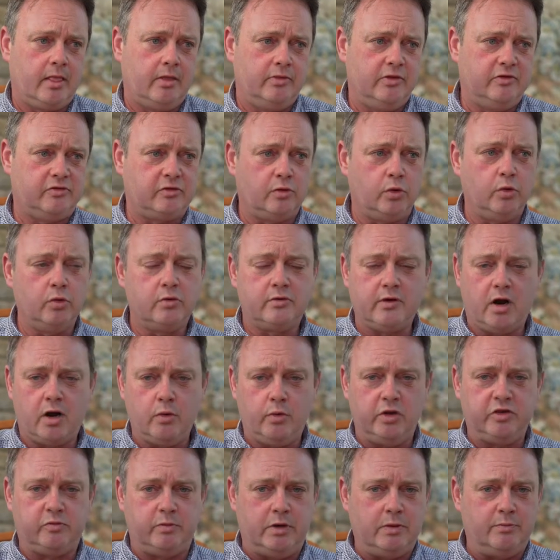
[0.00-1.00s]
This will all grow
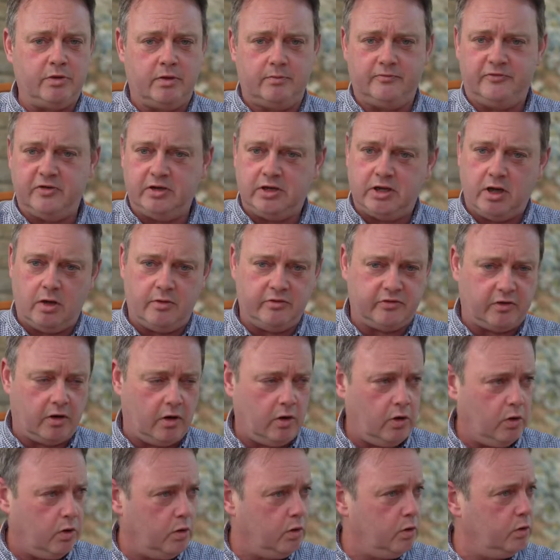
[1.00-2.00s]
with me, but video is a
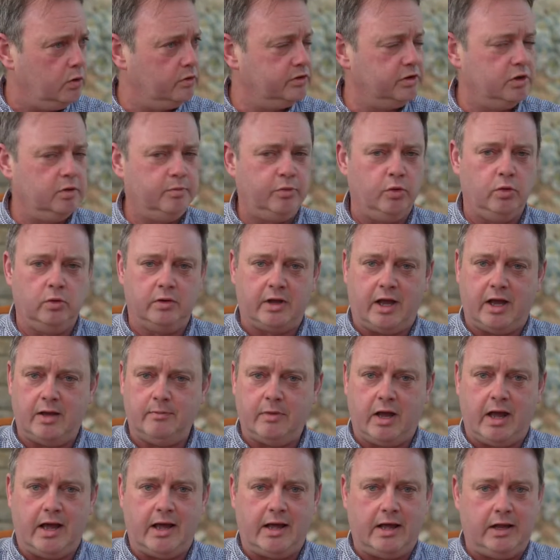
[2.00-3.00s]
whole new ball
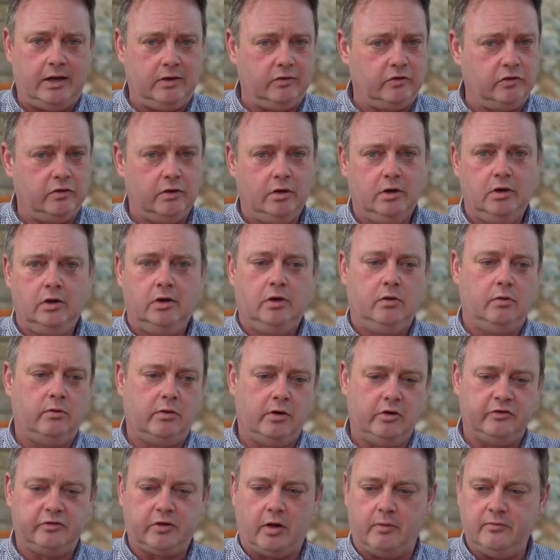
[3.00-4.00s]
game, and
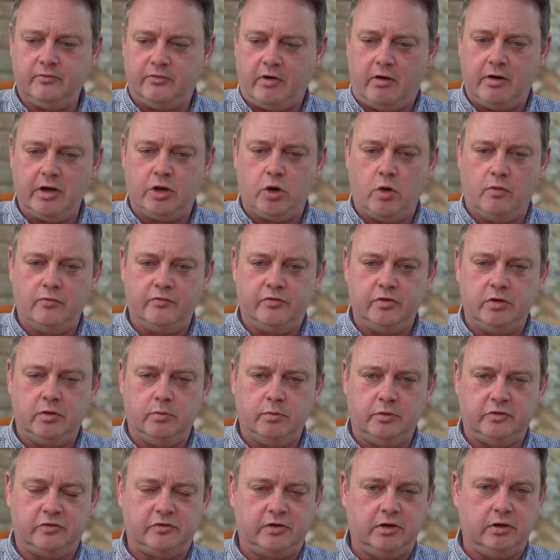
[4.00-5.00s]
whilst I'm very
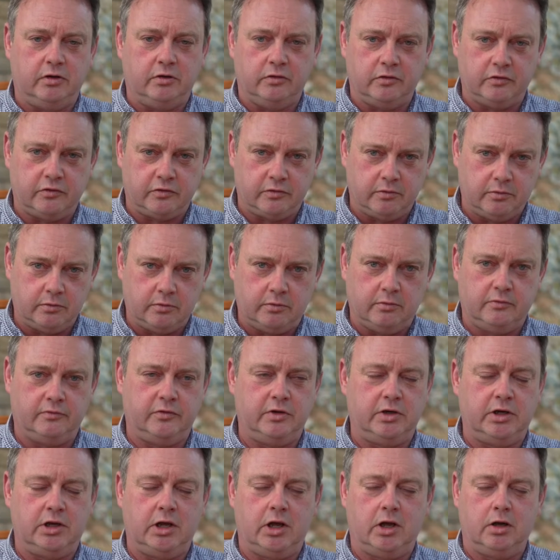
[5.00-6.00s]
confident with stills,
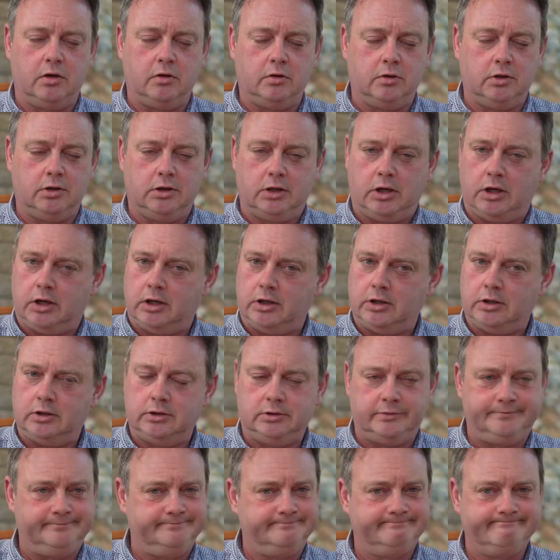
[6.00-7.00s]
video,
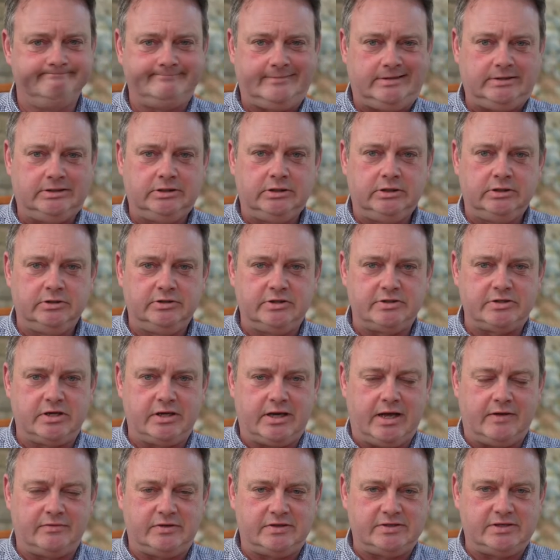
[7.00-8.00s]
just going
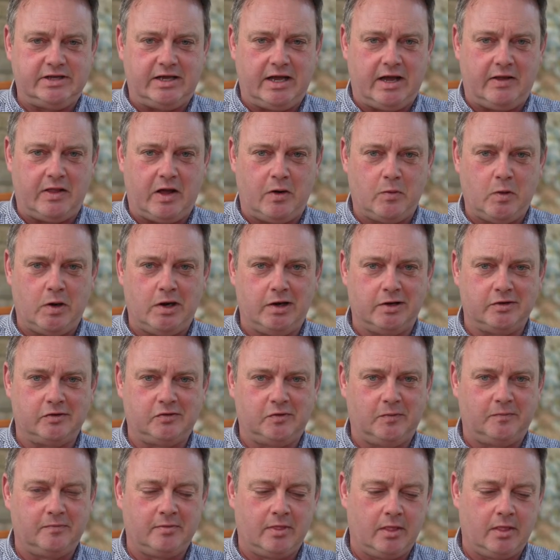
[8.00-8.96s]
to have to see how that works.